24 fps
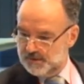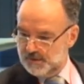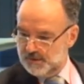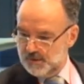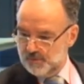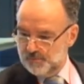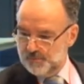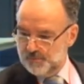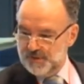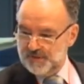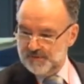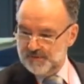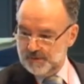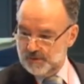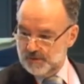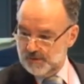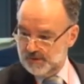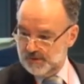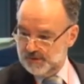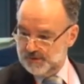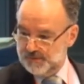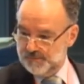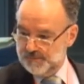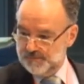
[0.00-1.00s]
So
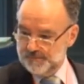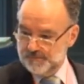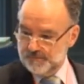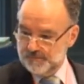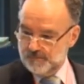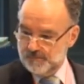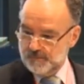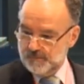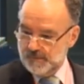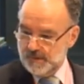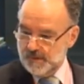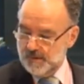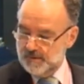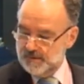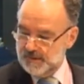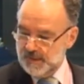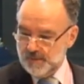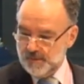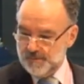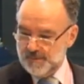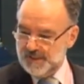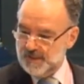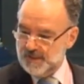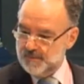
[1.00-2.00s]
pitfalls.
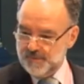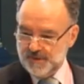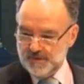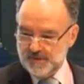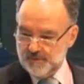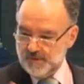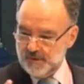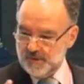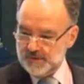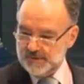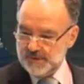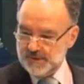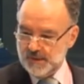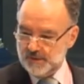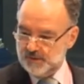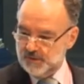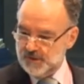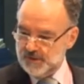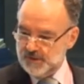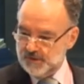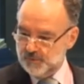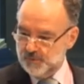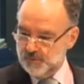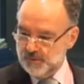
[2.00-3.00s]
There are many pitfalls, there
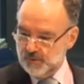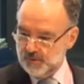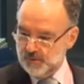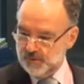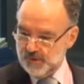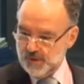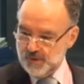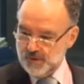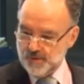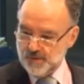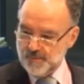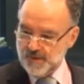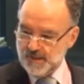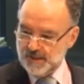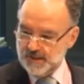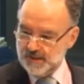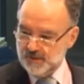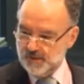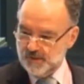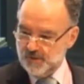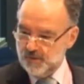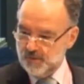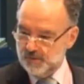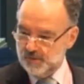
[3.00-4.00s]
are tons. We could talk
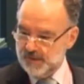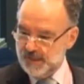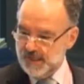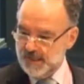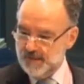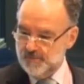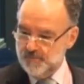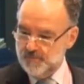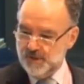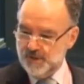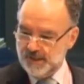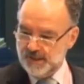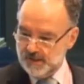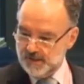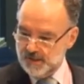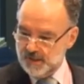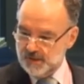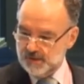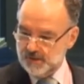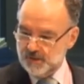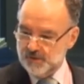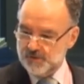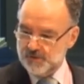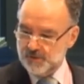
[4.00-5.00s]
about it the whole day, but they're
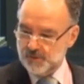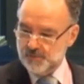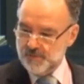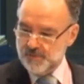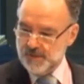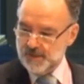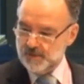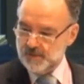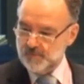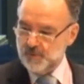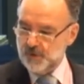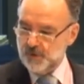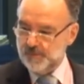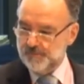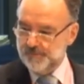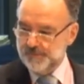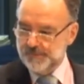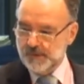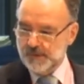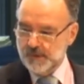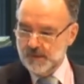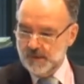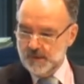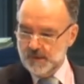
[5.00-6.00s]
not unsurmountable.
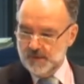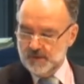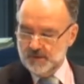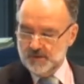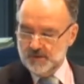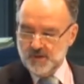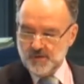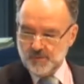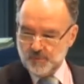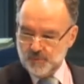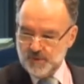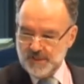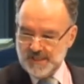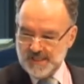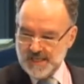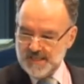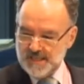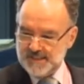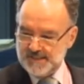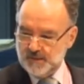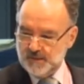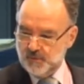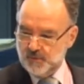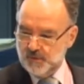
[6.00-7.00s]
The three
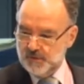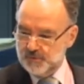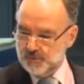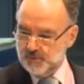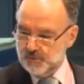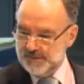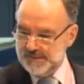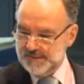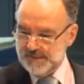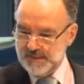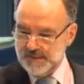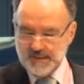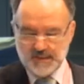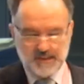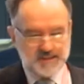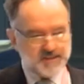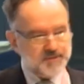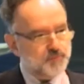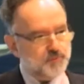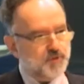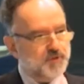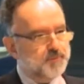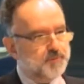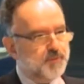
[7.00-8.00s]
classic ones we see
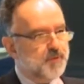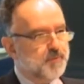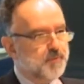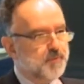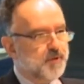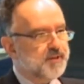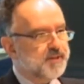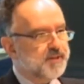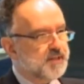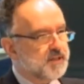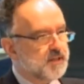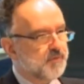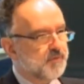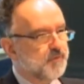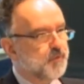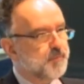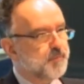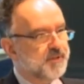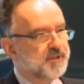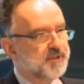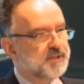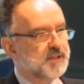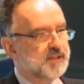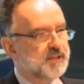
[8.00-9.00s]
is when people think
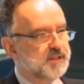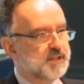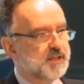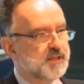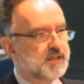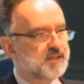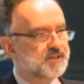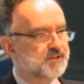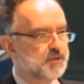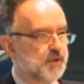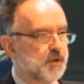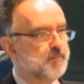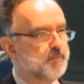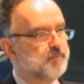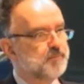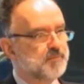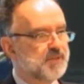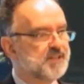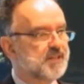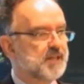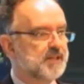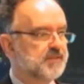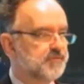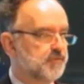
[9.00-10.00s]
of open data as
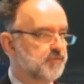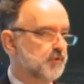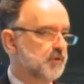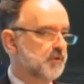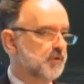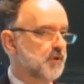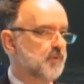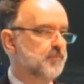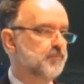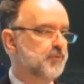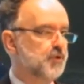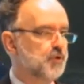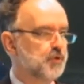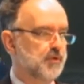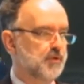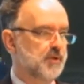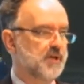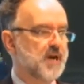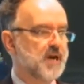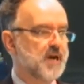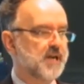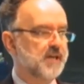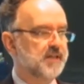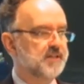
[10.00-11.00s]
that's for the
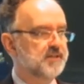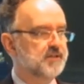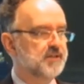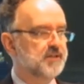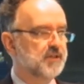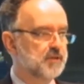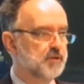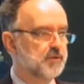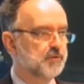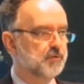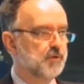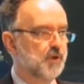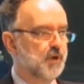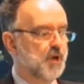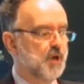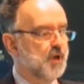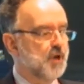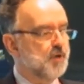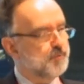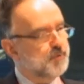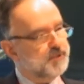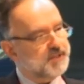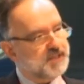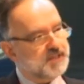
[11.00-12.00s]
computer guys, you know.
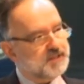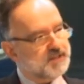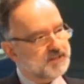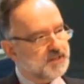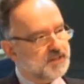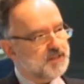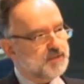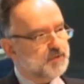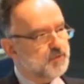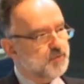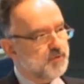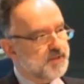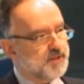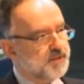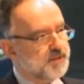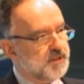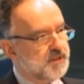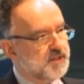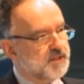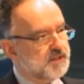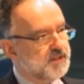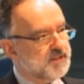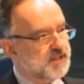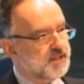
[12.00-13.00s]
But I'll tell you
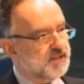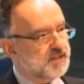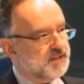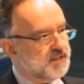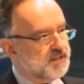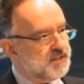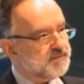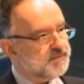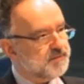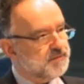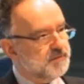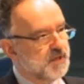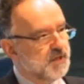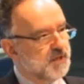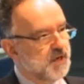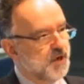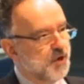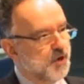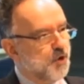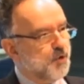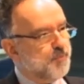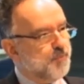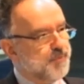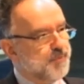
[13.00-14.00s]
one thing, that if
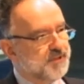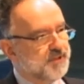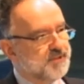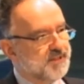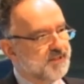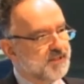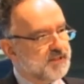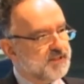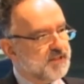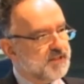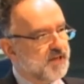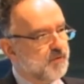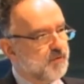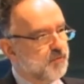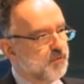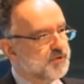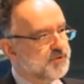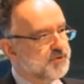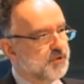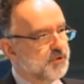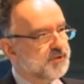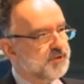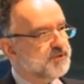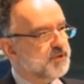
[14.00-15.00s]
open data
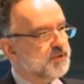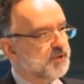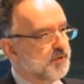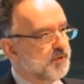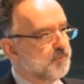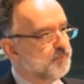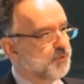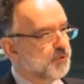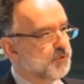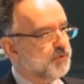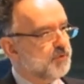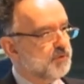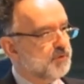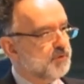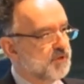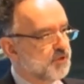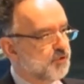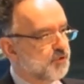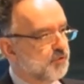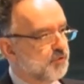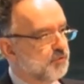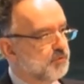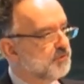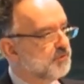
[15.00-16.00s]
was just a computer
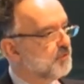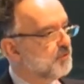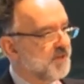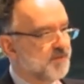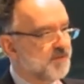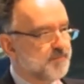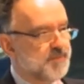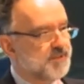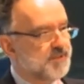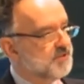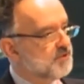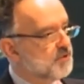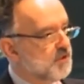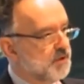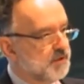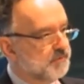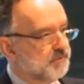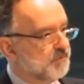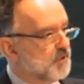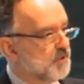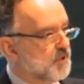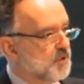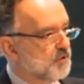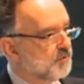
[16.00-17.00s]
issue, it would have been
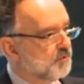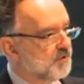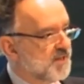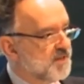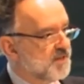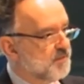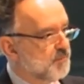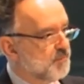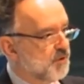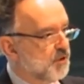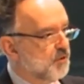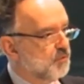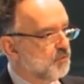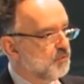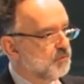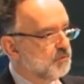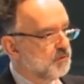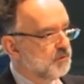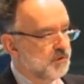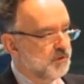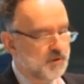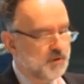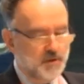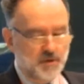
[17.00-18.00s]
solved a long time ago.
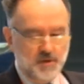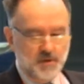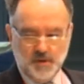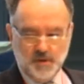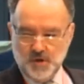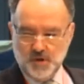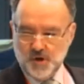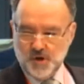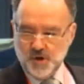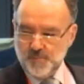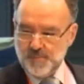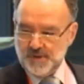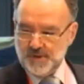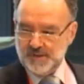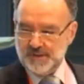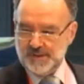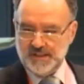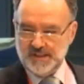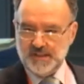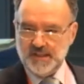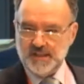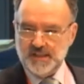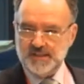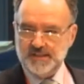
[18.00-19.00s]

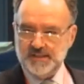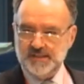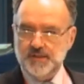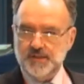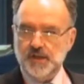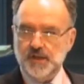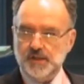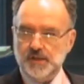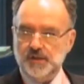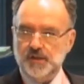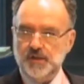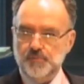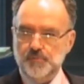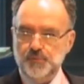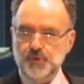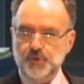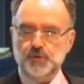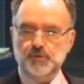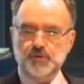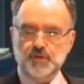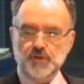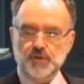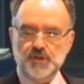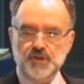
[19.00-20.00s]
Open data is not a
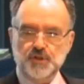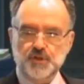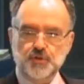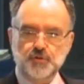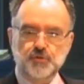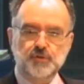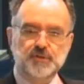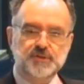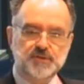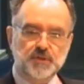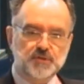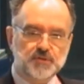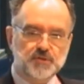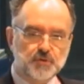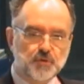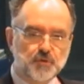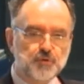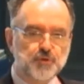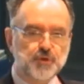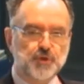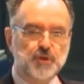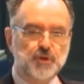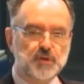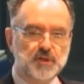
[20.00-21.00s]
computer issue, it's a
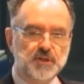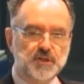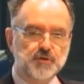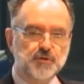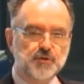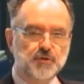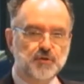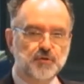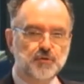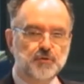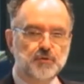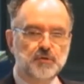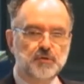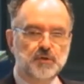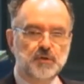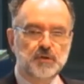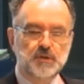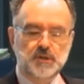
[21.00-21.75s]
social issue.